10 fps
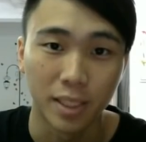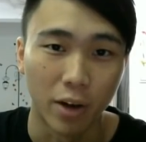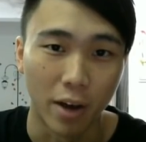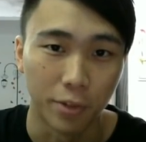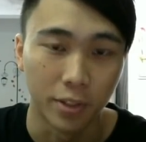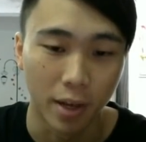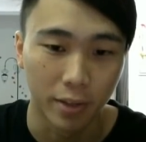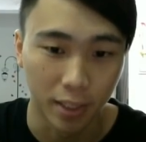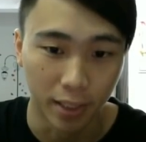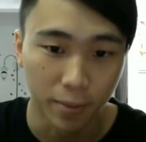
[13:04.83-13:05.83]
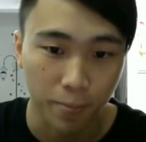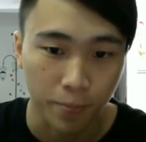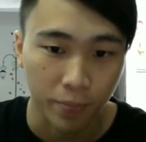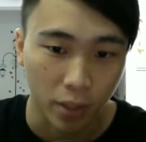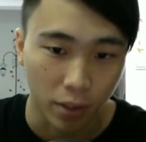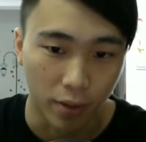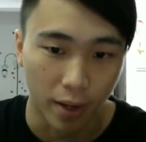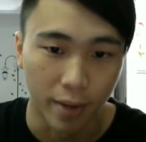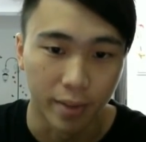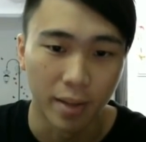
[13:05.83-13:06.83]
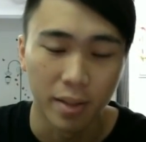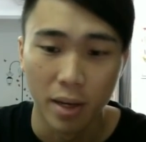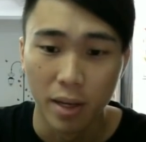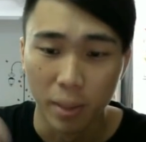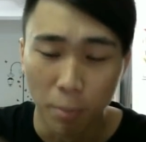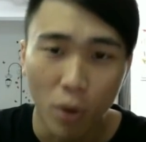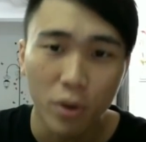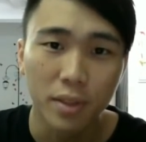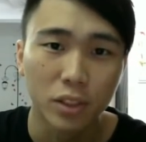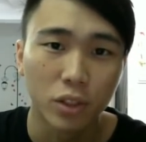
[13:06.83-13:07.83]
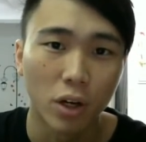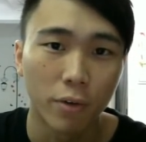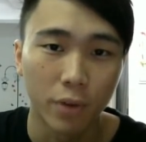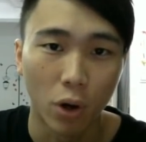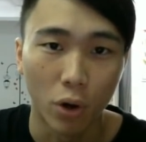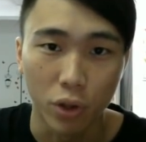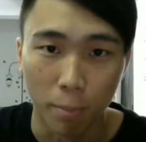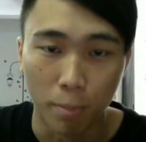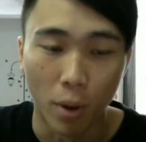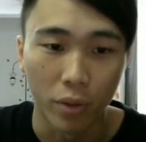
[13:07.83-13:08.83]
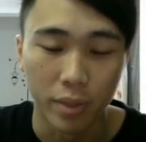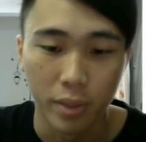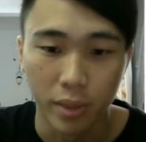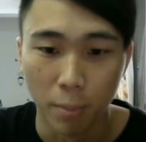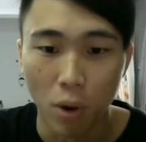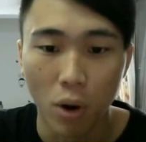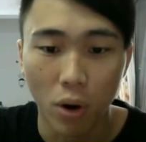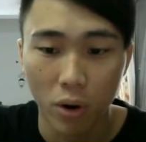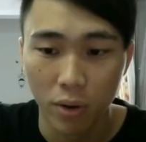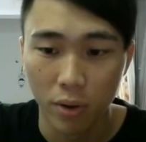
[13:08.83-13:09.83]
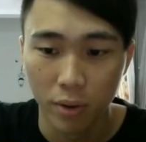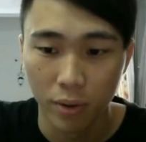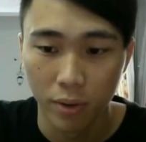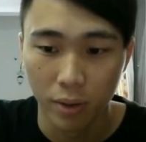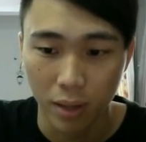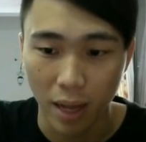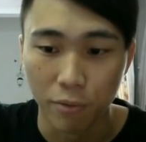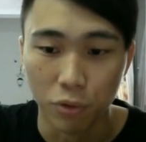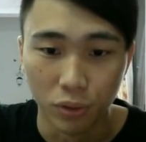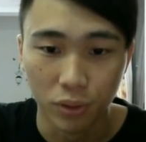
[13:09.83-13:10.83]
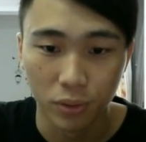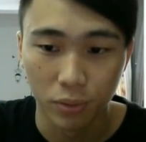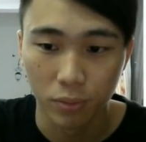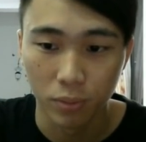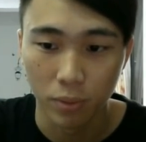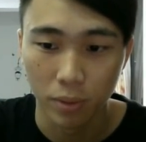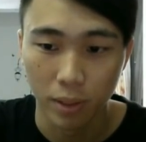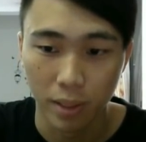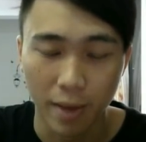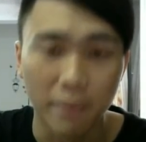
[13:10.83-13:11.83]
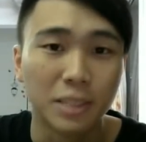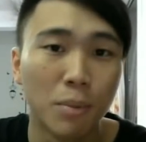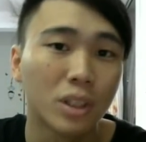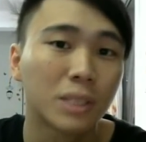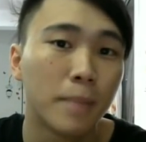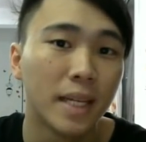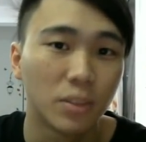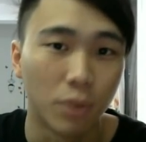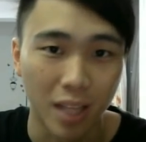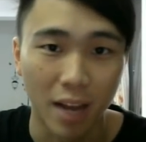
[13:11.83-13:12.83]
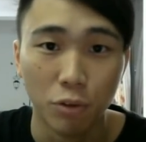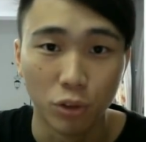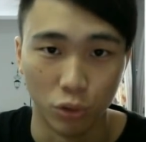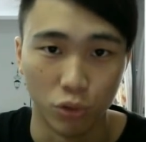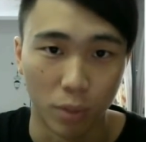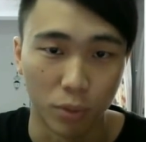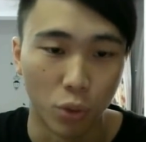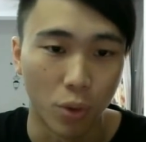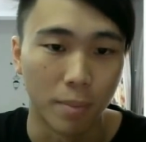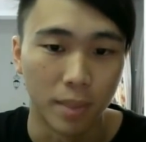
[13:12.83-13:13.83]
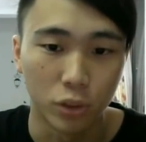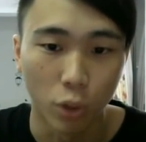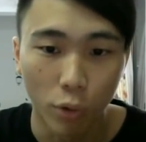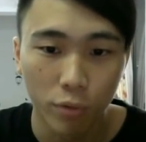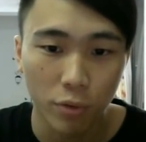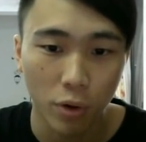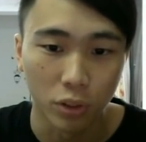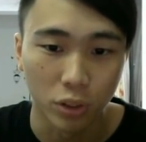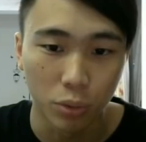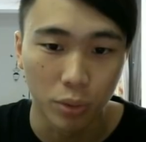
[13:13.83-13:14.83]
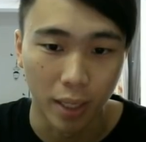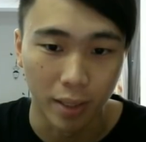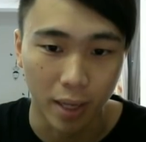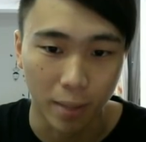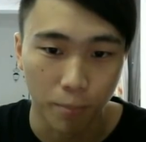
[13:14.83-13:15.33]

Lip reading: out every turn, right? And then the more you dissolve on your board, the more light runes, there is more space for light runes to drop, you know what I mean? So overall, you still get that